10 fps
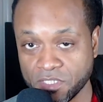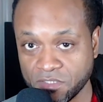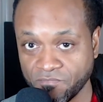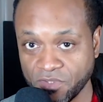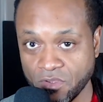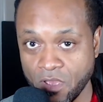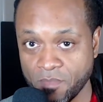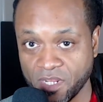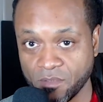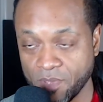to the video I
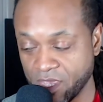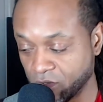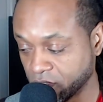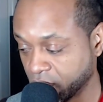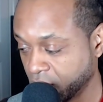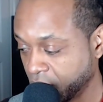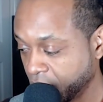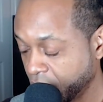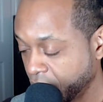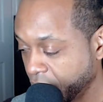made about
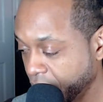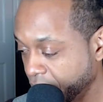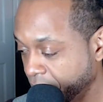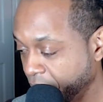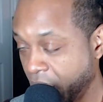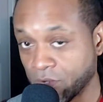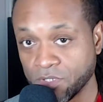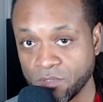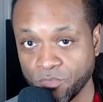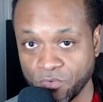how to
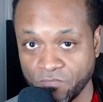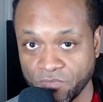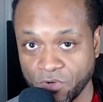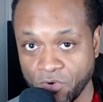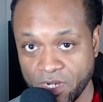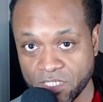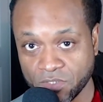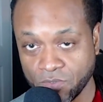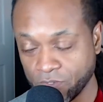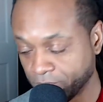improve your credit
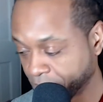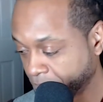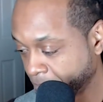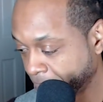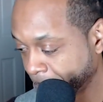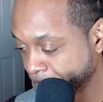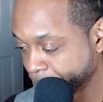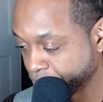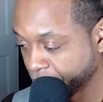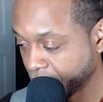score.
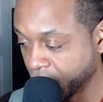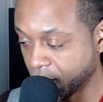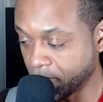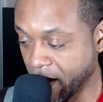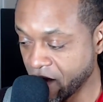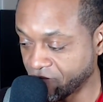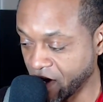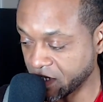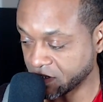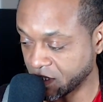My
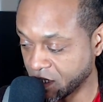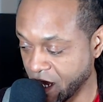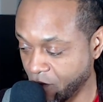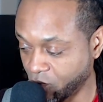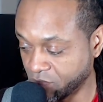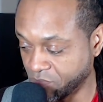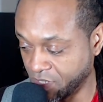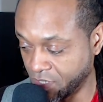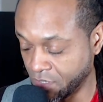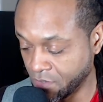advice to that would
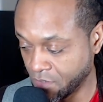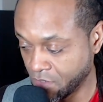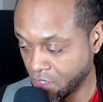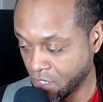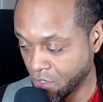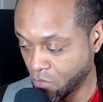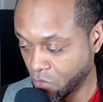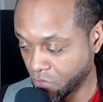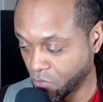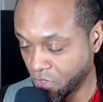be,
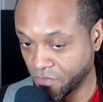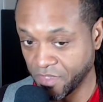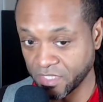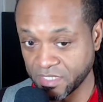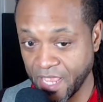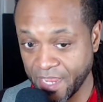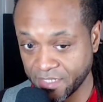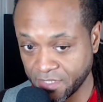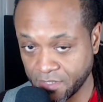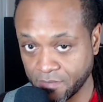one of the things that I
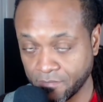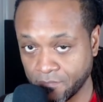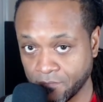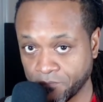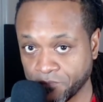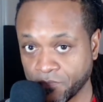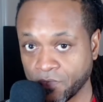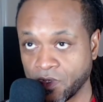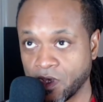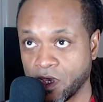did,
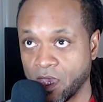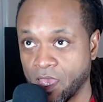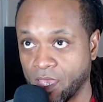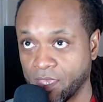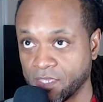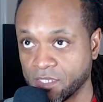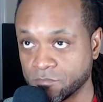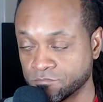I